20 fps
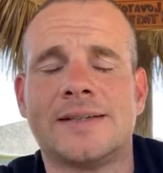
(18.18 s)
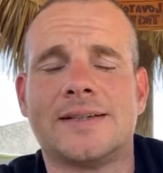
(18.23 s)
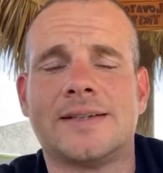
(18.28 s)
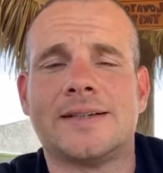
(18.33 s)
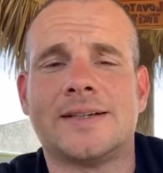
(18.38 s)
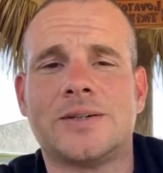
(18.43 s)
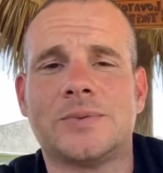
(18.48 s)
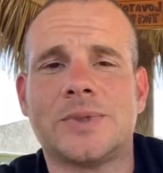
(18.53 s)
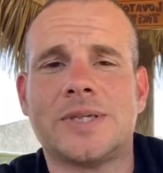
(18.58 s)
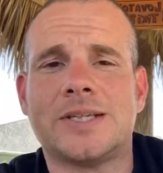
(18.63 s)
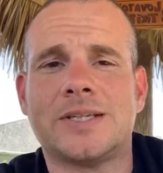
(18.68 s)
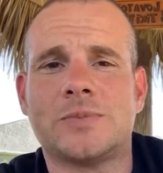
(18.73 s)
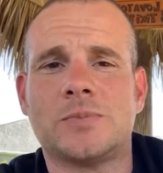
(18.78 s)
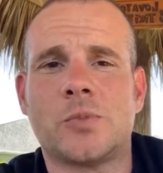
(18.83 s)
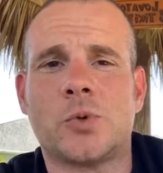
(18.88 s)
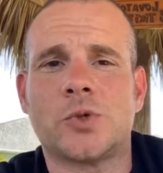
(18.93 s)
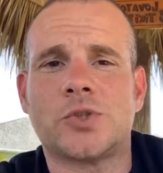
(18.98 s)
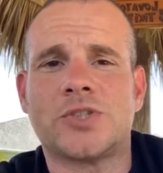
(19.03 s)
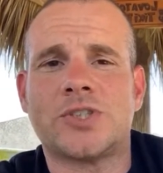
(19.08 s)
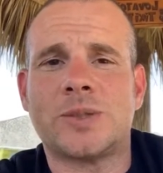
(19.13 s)
We need it
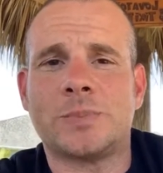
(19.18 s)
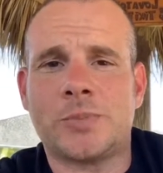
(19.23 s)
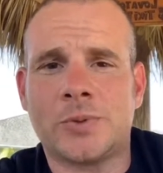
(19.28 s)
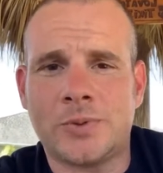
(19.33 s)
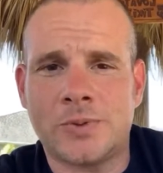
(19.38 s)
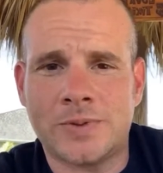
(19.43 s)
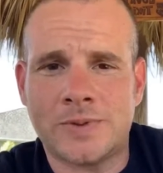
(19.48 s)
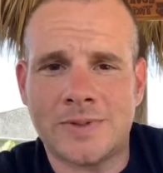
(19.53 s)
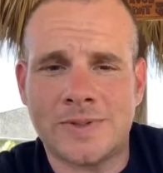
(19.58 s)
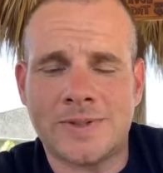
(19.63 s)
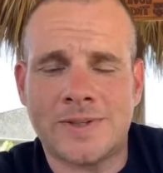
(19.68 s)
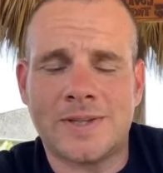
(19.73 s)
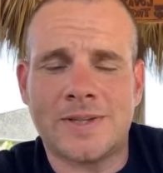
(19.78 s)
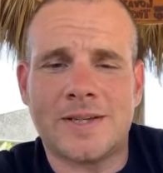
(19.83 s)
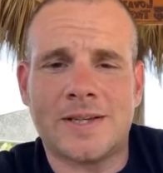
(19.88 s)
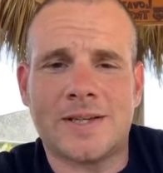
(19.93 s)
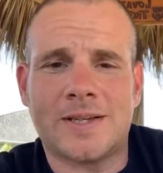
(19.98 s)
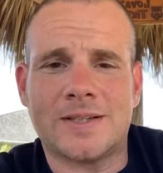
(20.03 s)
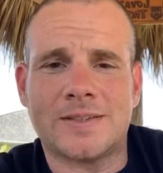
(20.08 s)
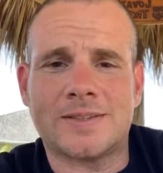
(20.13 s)
more simple.
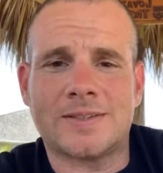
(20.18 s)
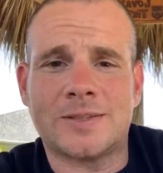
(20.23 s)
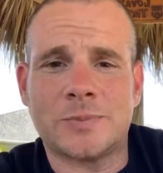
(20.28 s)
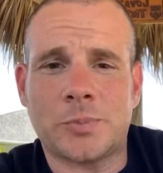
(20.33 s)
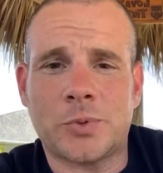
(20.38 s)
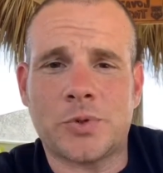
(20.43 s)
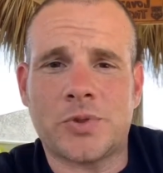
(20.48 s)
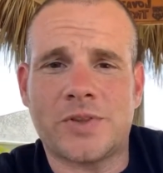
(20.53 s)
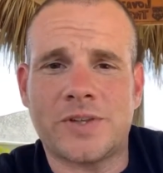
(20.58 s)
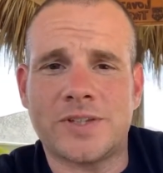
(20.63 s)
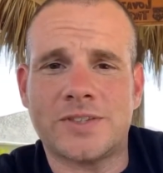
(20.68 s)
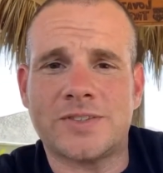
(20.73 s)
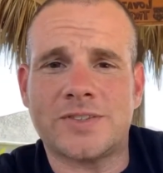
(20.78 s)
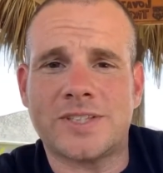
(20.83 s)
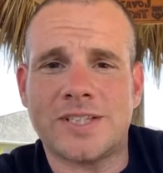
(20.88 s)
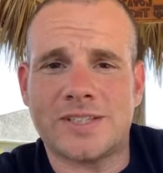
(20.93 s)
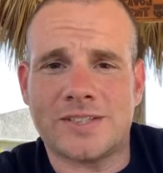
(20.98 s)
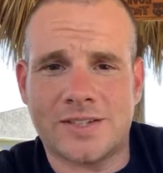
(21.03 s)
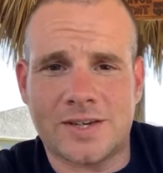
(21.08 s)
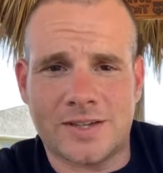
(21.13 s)
Simple things
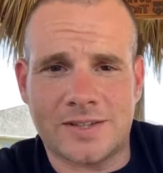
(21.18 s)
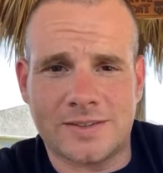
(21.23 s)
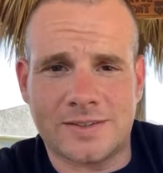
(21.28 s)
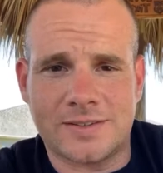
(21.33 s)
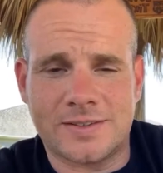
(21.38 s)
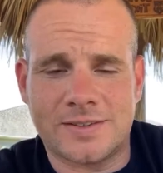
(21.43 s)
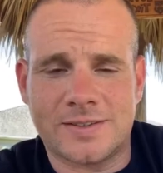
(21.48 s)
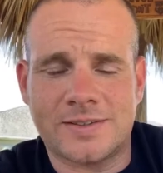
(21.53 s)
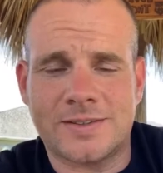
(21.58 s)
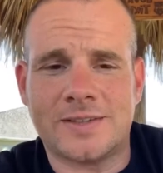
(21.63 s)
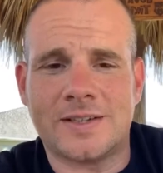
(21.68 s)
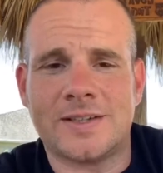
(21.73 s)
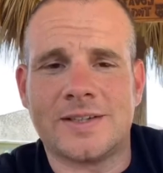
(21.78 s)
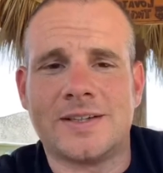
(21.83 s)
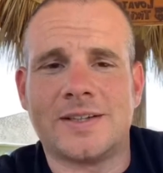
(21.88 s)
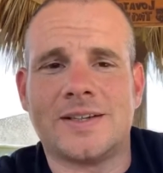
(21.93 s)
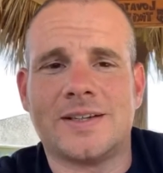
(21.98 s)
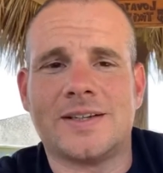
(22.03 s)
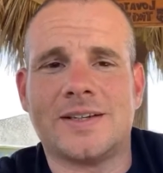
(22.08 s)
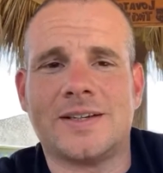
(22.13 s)
get done.
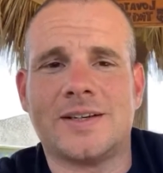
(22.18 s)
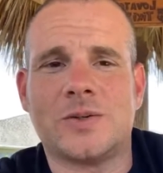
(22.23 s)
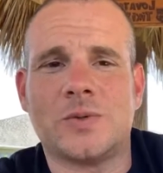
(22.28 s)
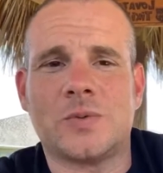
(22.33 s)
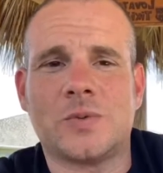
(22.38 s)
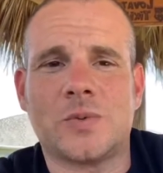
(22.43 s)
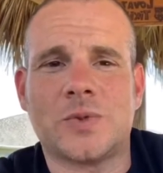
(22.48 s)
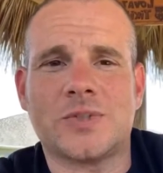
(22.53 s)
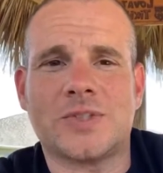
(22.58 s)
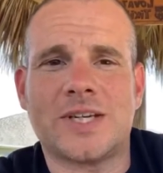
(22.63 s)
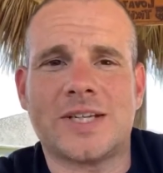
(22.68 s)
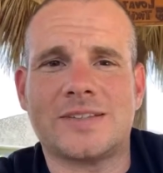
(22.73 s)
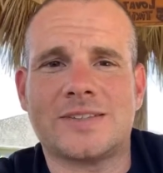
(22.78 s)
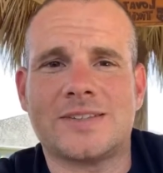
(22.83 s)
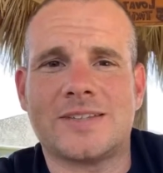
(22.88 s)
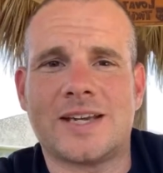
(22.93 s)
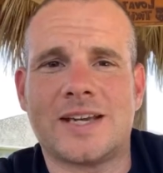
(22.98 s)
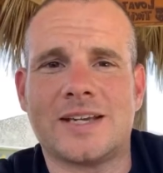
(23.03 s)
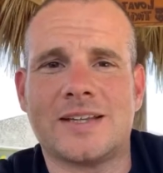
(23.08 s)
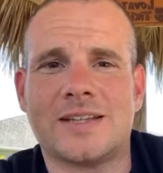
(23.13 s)
What's that
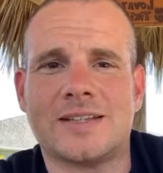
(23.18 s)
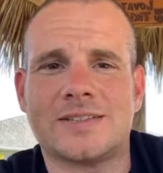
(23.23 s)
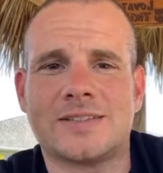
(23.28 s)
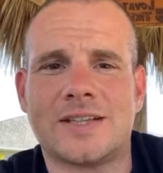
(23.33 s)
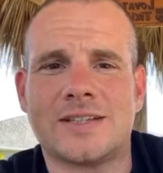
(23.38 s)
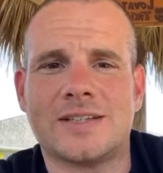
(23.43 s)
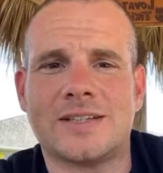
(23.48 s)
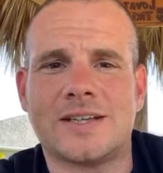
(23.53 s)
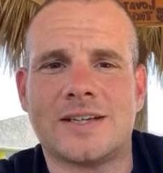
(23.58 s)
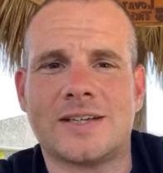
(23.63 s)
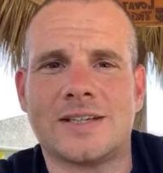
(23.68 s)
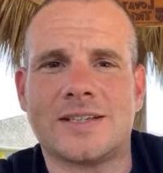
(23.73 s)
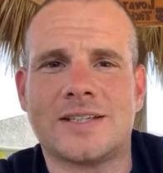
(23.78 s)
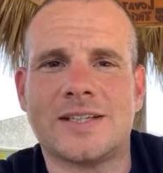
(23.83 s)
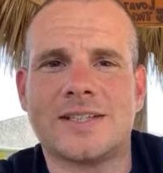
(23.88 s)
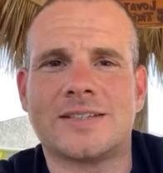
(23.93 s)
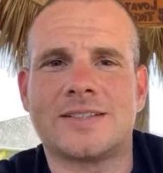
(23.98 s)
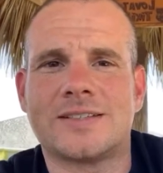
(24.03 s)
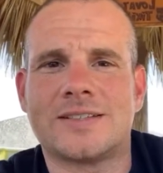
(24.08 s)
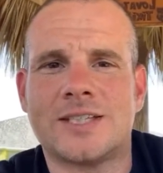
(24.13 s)
saying? They said,
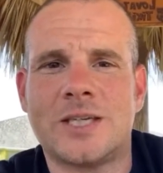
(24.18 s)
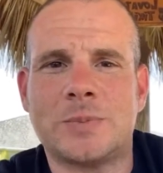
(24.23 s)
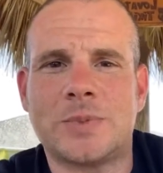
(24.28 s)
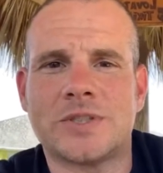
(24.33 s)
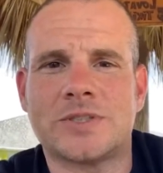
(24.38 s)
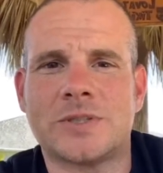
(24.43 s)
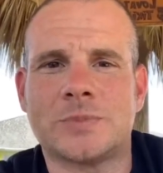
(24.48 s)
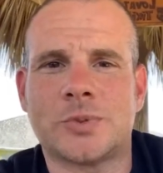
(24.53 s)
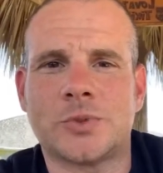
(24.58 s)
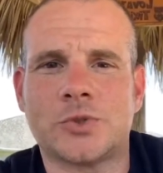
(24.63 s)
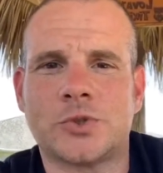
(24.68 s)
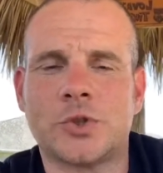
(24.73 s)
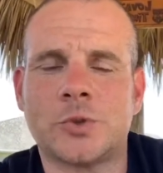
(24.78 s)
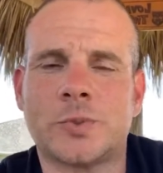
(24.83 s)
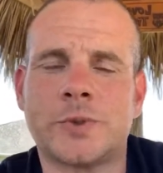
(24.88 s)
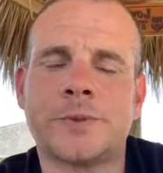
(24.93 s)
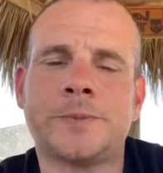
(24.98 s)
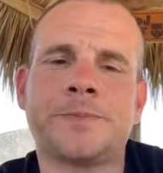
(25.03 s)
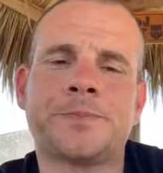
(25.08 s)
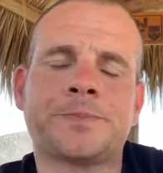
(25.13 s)
keep it simple,
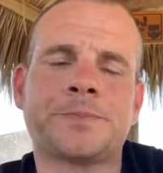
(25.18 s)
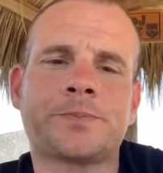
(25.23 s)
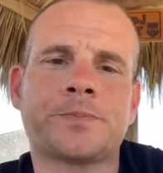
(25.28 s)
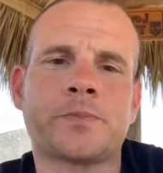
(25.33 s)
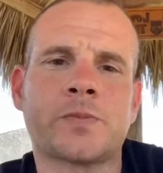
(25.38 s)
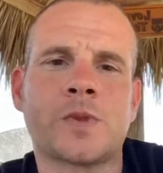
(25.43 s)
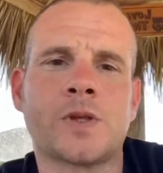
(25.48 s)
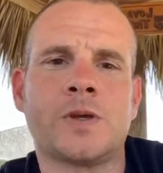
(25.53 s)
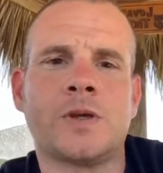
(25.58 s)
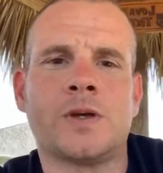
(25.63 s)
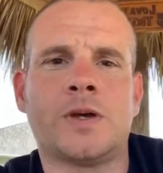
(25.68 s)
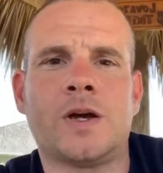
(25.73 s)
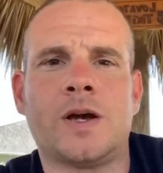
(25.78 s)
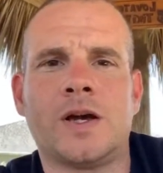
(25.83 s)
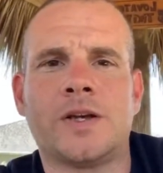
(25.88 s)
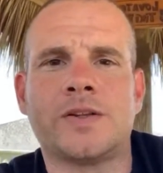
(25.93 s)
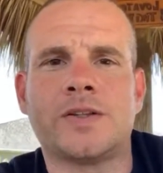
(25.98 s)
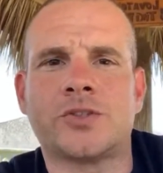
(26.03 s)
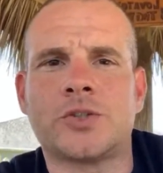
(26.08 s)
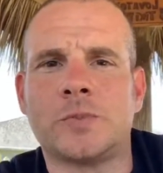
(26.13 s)
stupid.
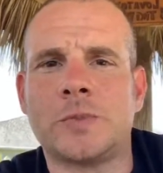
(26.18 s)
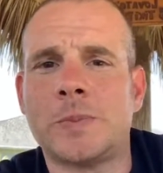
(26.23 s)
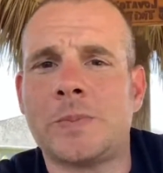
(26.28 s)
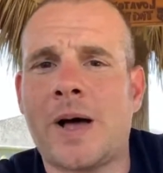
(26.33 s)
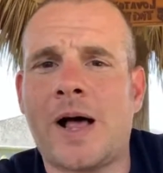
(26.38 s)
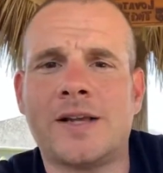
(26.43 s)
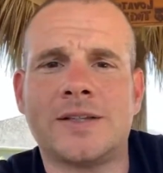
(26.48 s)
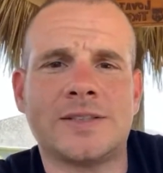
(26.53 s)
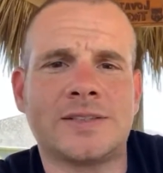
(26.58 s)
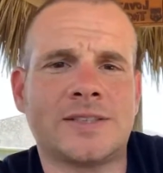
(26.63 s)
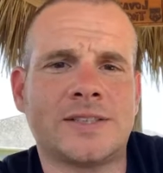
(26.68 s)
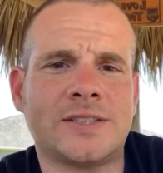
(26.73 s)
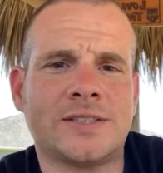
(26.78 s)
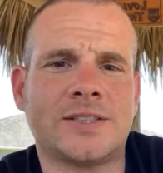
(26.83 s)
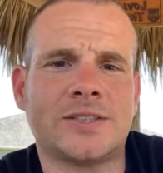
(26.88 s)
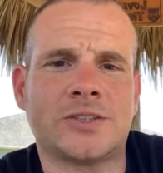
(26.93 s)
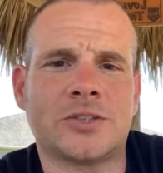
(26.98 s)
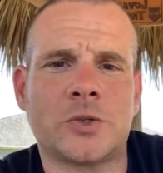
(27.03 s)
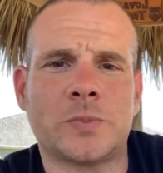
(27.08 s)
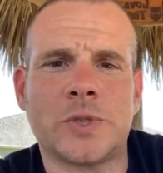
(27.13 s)
This could be policies.
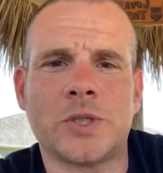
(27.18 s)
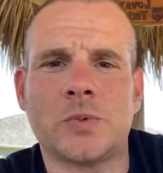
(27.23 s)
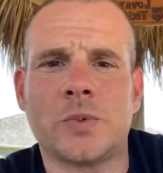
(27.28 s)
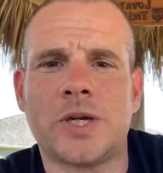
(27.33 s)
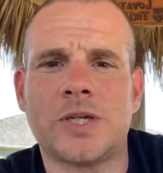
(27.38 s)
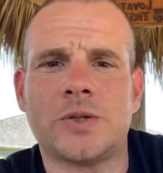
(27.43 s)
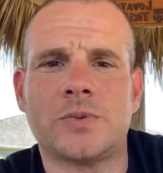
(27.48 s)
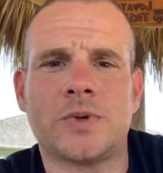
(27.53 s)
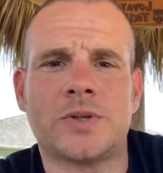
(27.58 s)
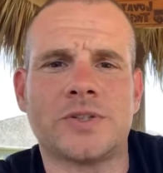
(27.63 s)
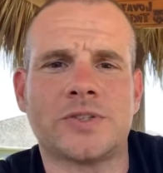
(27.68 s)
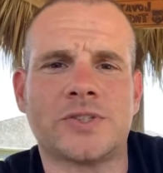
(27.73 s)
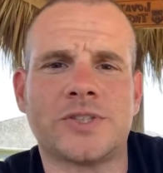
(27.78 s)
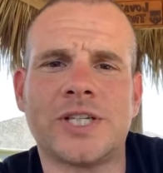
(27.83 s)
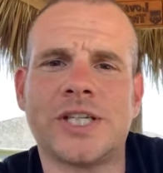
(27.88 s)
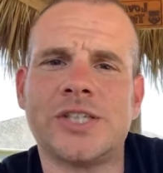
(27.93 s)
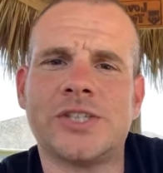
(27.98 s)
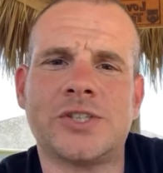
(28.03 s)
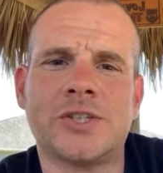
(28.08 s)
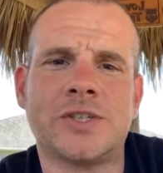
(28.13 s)
This could be the way you run the
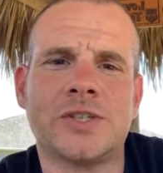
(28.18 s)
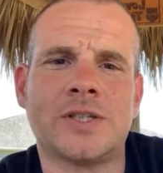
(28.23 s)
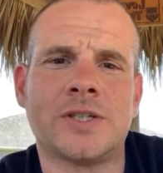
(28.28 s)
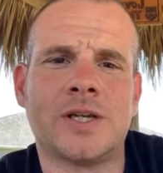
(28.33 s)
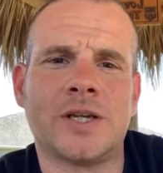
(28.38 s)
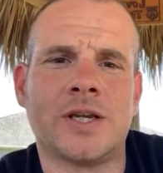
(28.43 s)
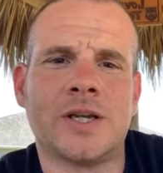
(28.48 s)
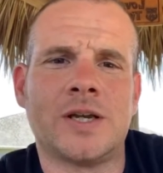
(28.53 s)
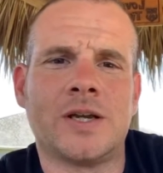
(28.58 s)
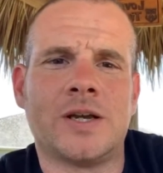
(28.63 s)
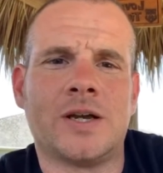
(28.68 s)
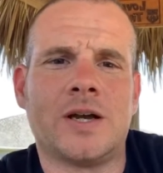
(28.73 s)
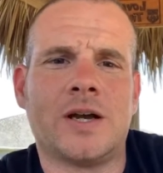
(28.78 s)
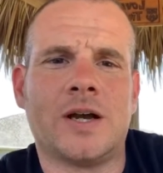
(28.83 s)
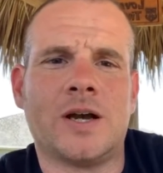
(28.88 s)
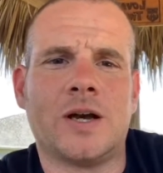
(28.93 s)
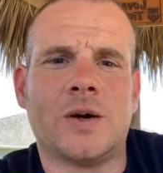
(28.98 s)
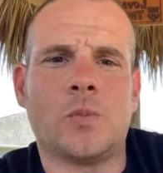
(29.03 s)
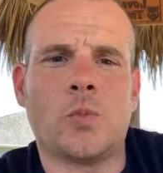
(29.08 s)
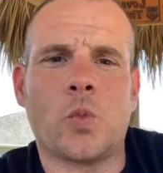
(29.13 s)
station.
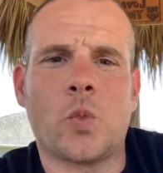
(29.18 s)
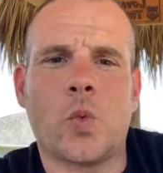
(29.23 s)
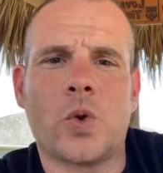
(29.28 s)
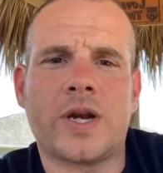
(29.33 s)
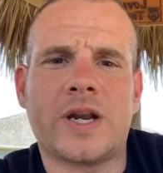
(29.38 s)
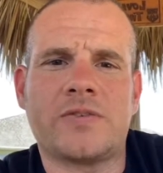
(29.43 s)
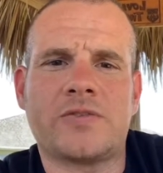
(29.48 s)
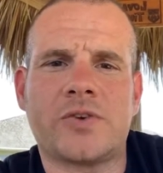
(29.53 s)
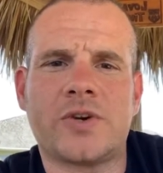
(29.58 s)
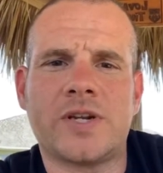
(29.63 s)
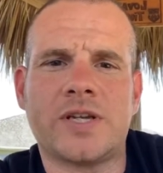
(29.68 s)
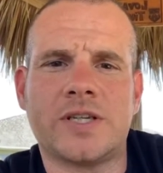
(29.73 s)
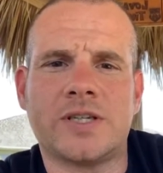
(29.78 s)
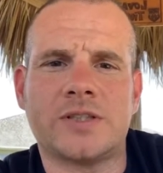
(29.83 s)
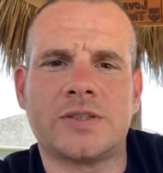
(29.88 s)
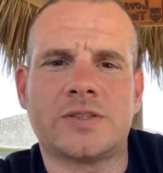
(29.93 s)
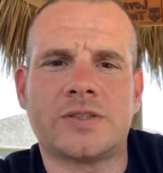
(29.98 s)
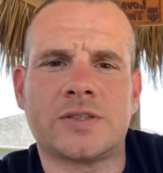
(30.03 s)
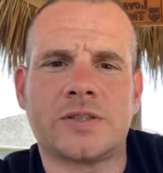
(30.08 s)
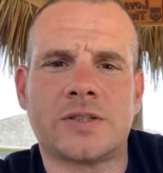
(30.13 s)
Whatever it is,